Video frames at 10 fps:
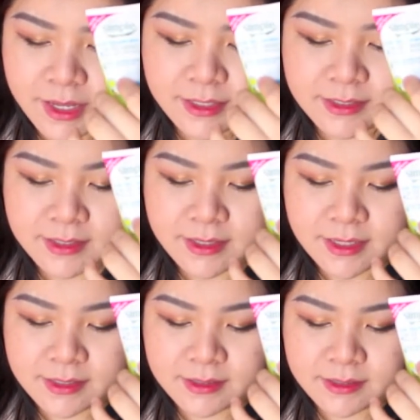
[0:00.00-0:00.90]
It's
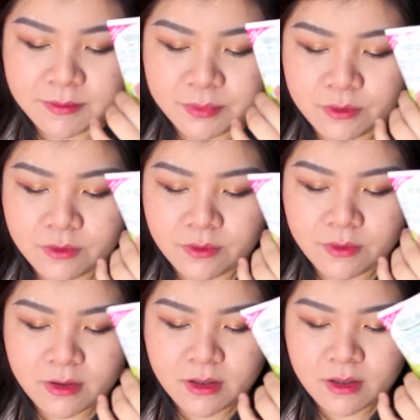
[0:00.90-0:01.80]
the Simple
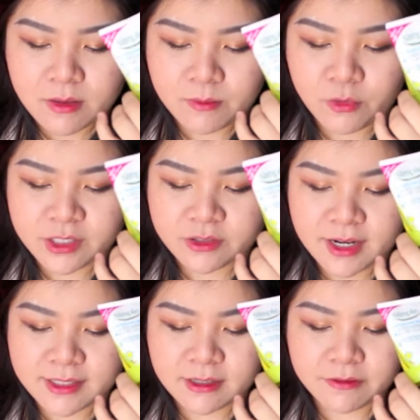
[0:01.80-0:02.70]

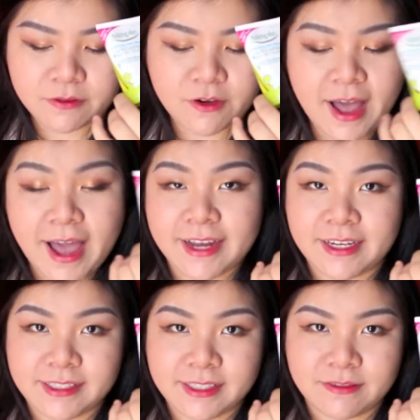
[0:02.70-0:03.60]
Moisturizer for
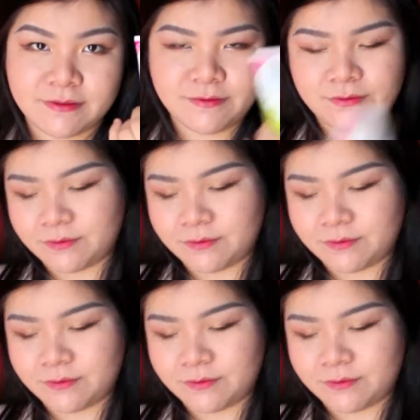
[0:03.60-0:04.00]
acne skin.